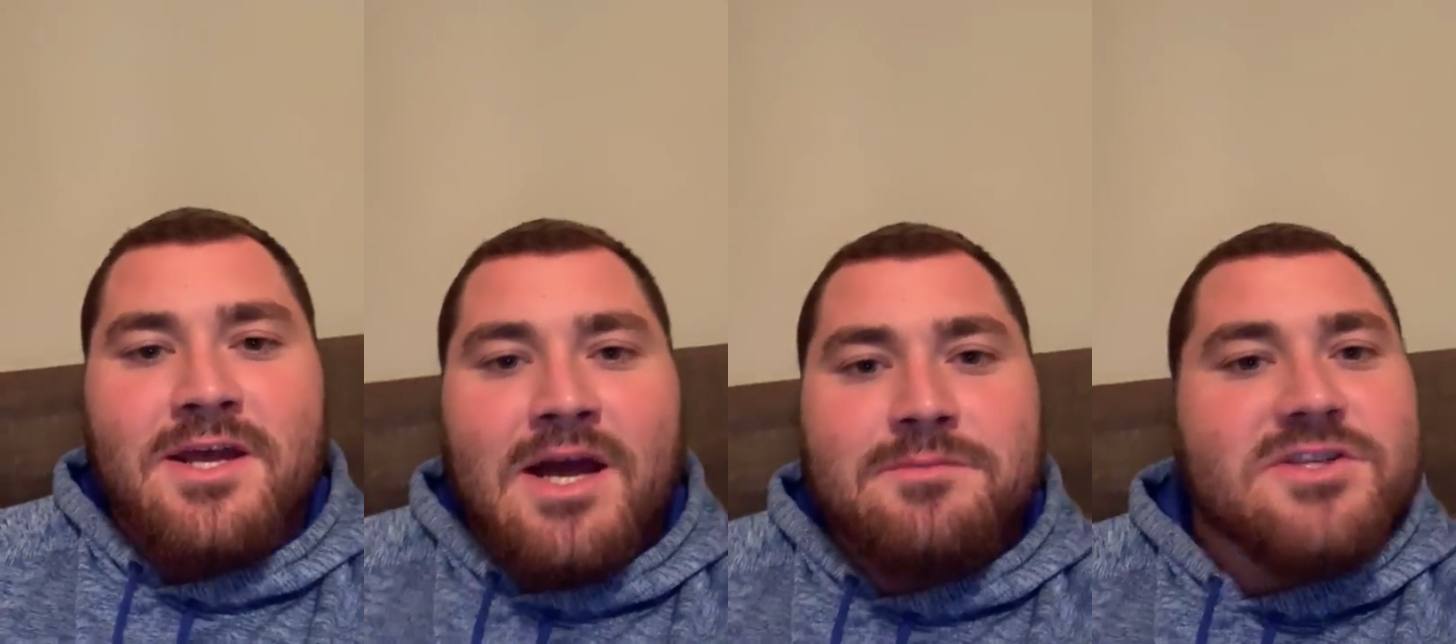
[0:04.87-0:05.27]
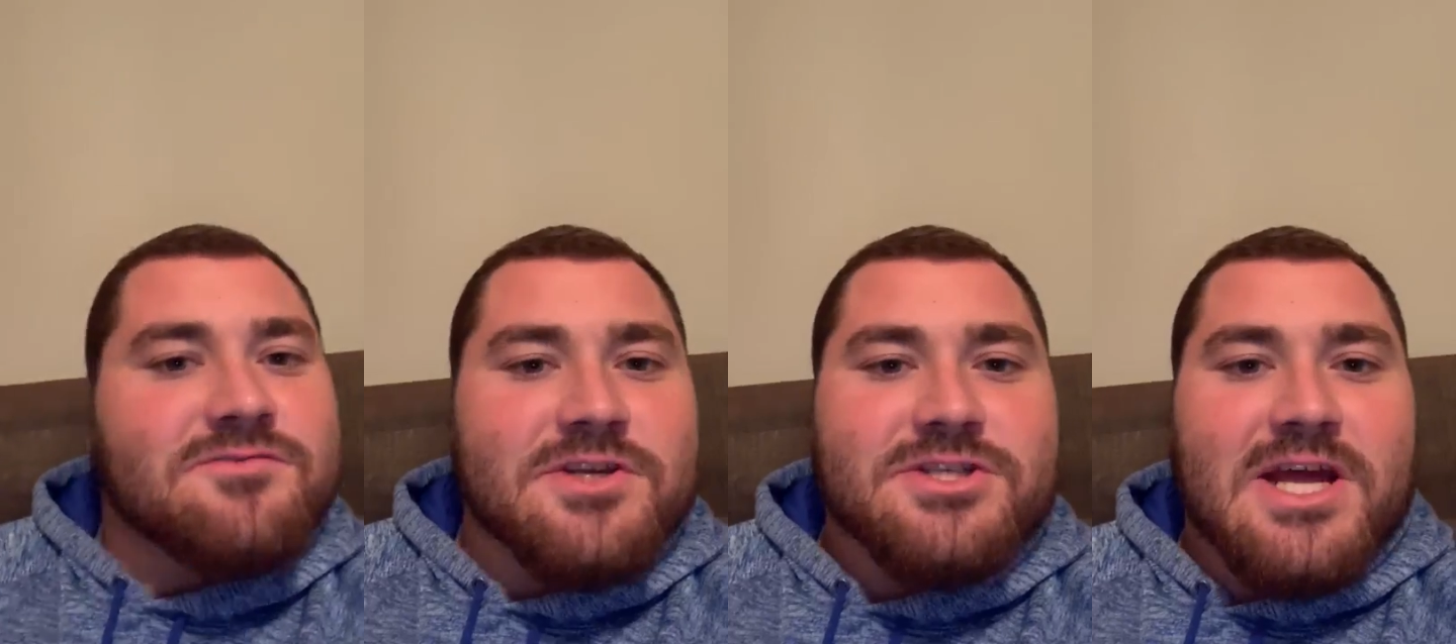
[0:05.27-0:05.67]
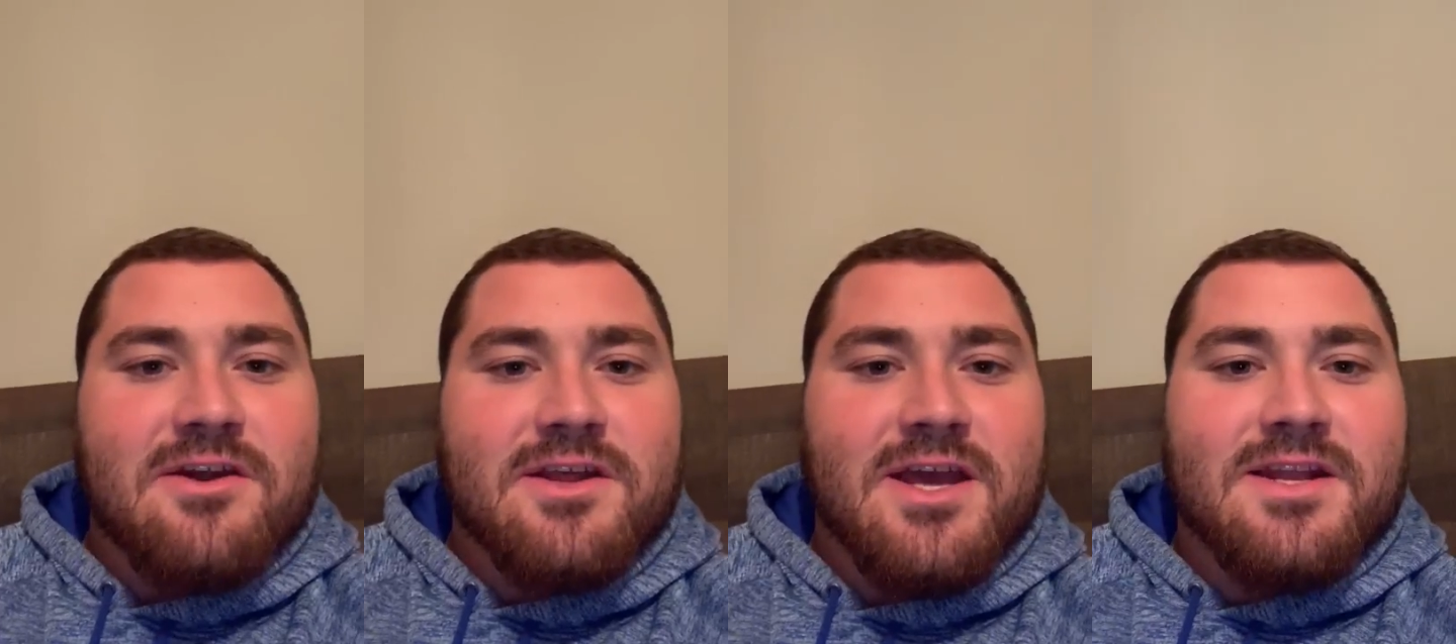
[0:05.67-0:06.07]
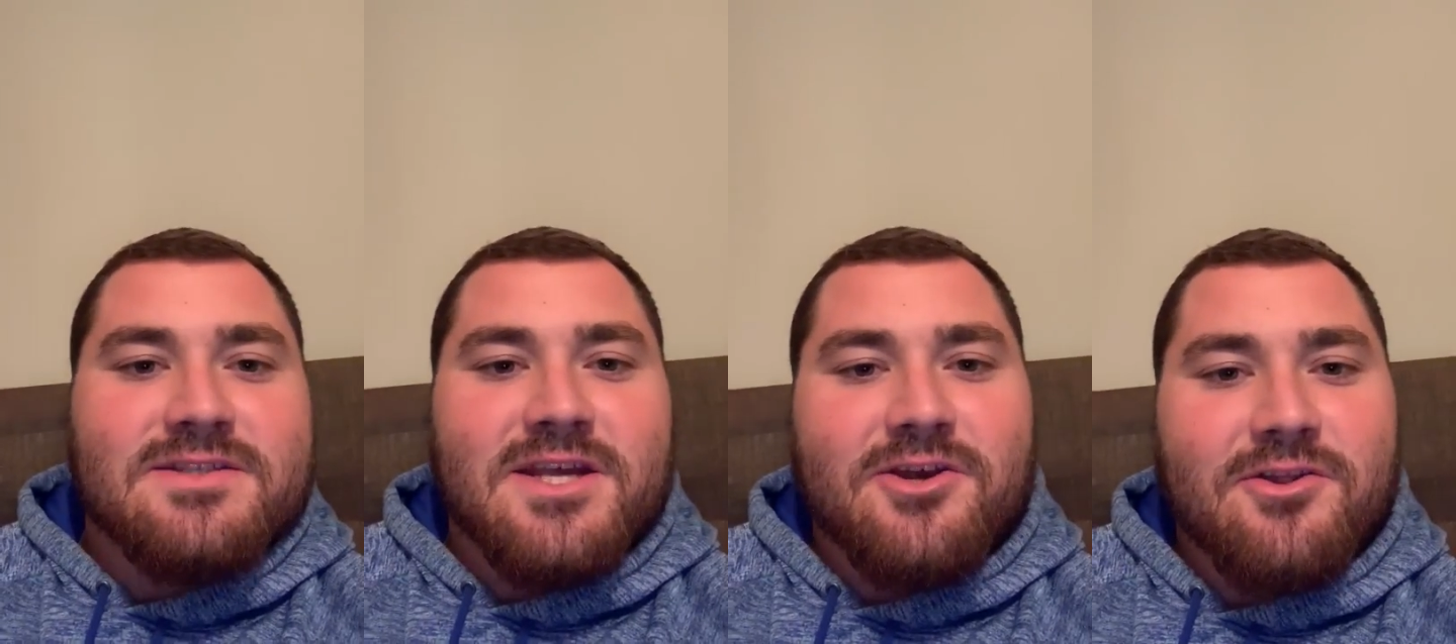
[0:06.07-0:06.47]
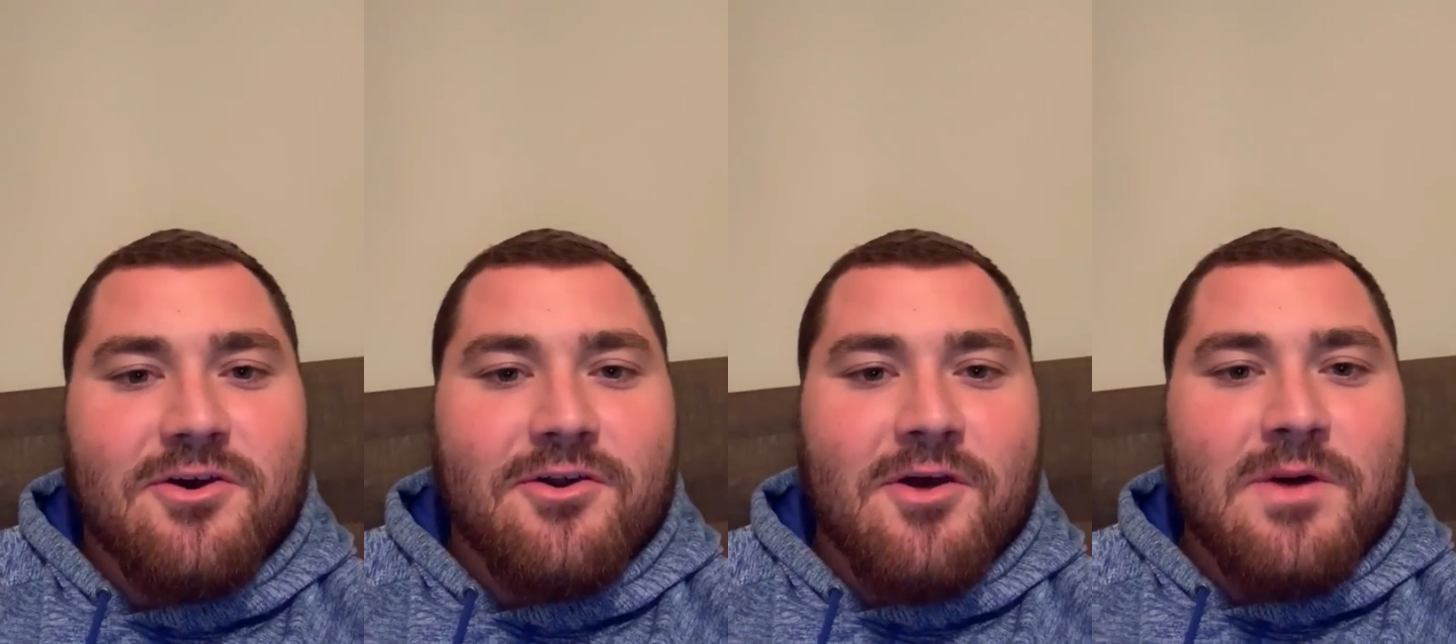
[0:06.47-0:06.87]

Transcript: I'm just reaching out again to say hello to all